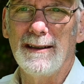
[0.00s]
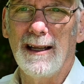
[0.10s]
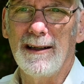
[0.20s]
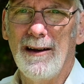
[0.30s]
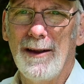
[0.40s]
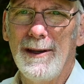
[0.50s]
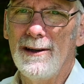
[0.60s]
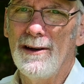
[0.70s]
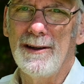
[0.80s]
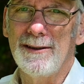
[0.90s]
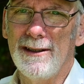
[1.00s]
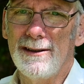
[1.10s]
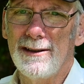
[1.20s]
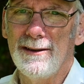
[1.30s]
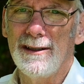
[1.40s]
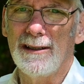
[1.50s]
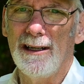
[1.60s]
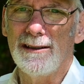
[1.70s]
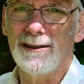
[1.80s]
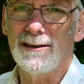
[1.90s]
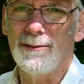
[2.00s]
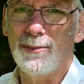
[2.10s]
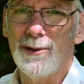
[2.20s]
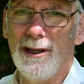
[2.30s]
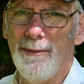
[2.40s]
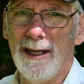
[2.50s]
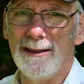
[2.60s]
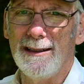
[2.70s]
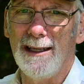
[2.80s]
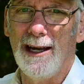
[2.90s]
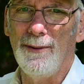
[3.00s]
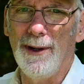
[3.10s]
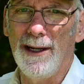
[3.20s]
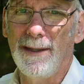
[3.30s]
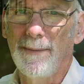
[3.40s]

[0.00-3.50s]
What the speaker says: Like, I think all the Z series lenses are pretty amazing that way.